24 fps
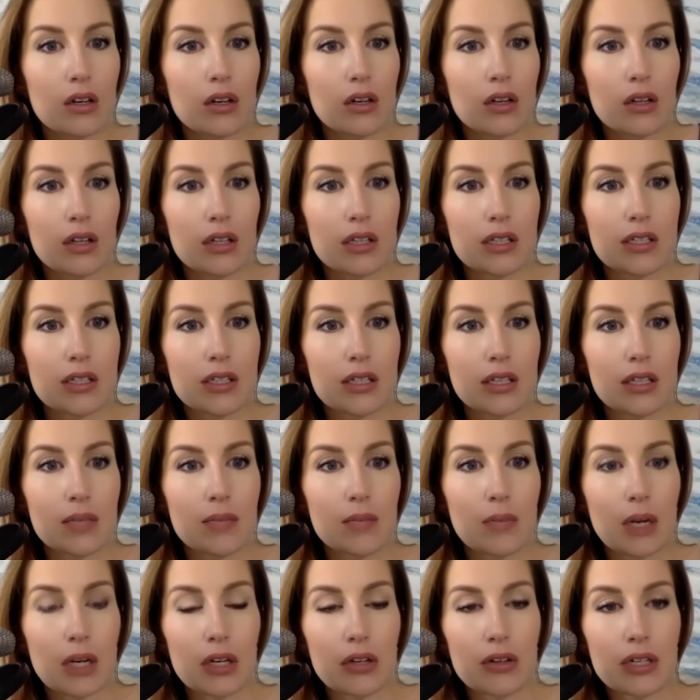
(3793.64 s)

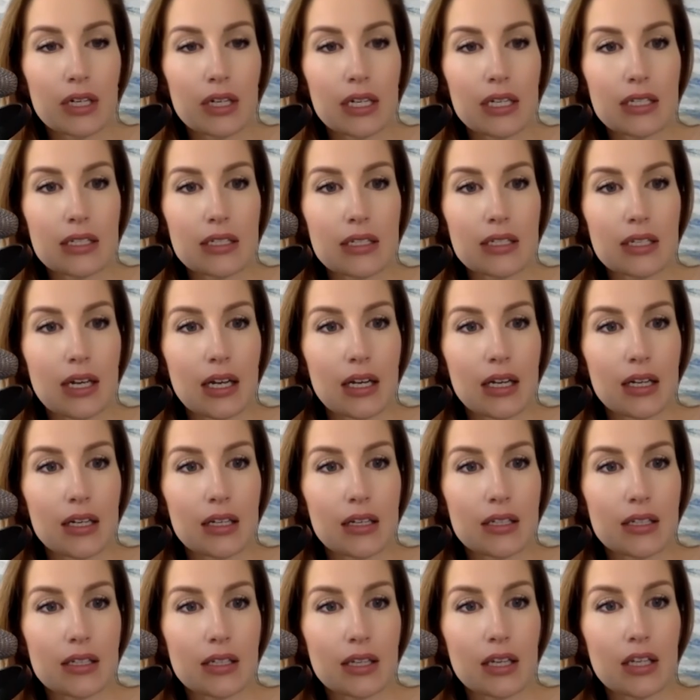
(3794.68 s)
Marguerite
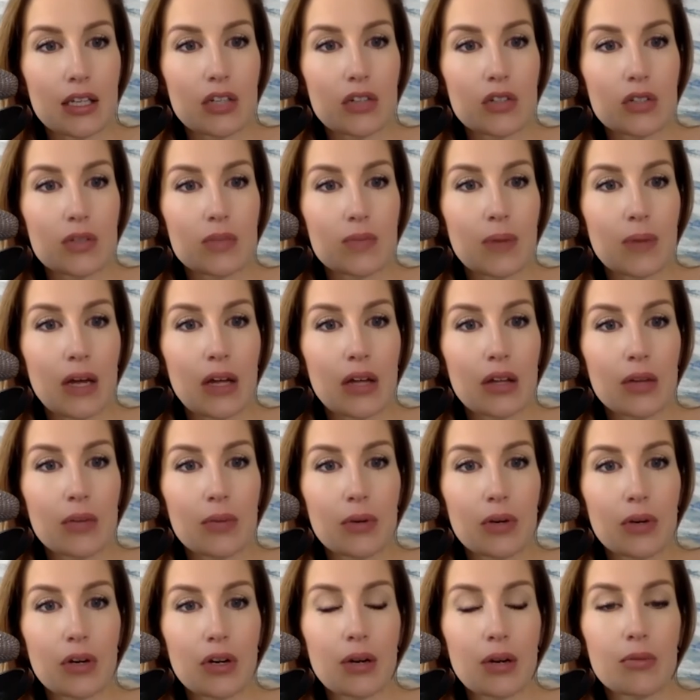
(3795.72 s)
says, can you spell the
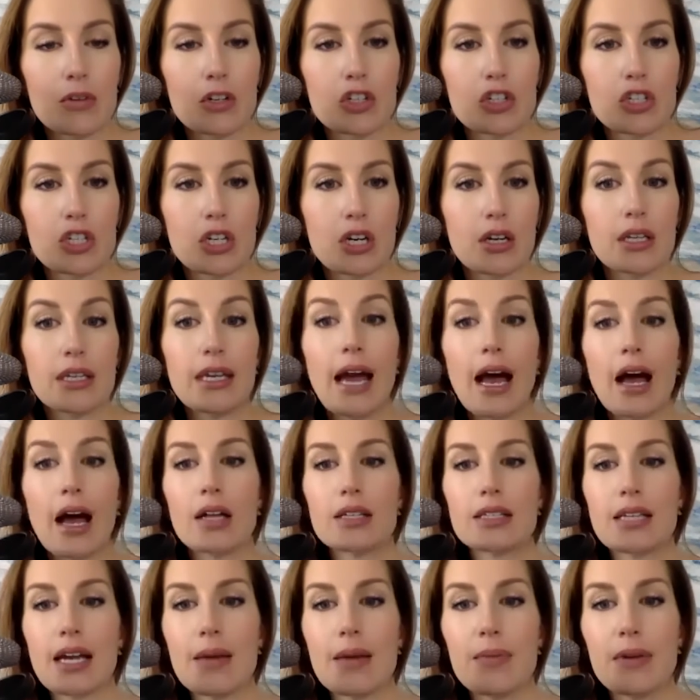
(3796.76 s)
program you're sharing? Yeah, I'll
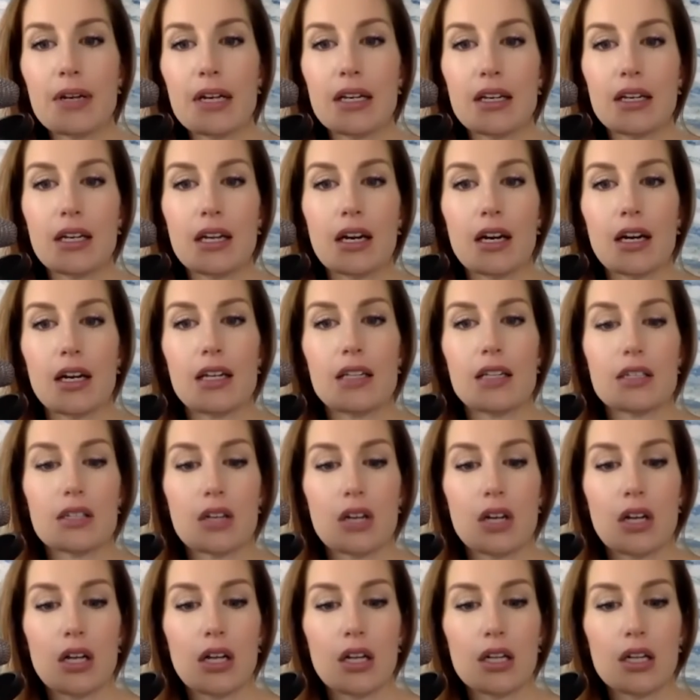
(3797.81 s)
type it in here. It's
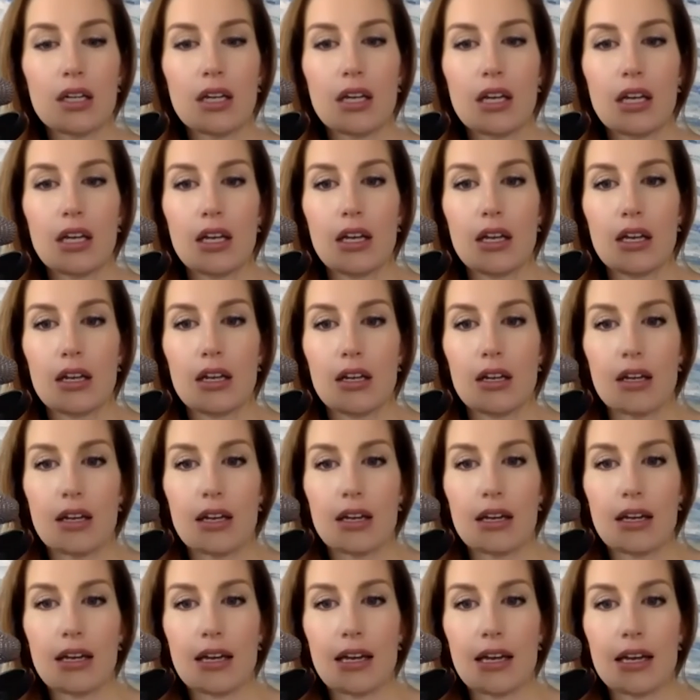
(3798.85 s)
called
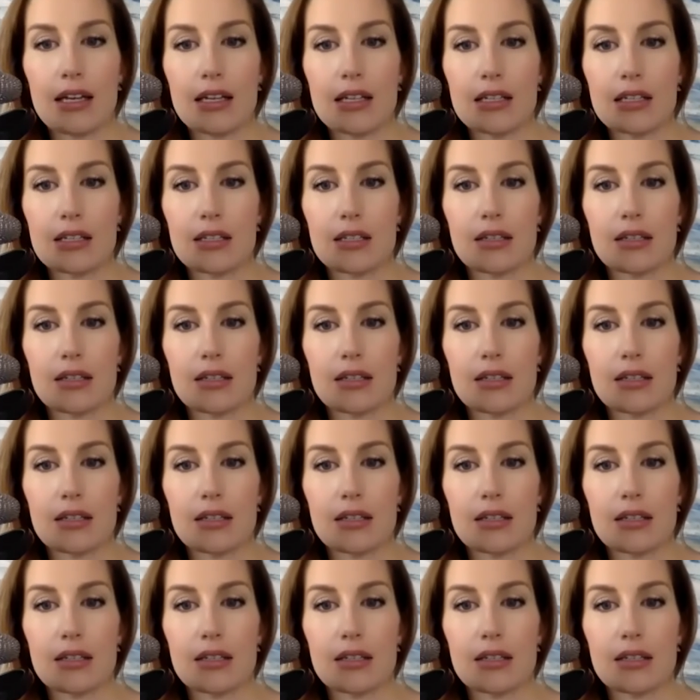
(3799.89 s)
SKED.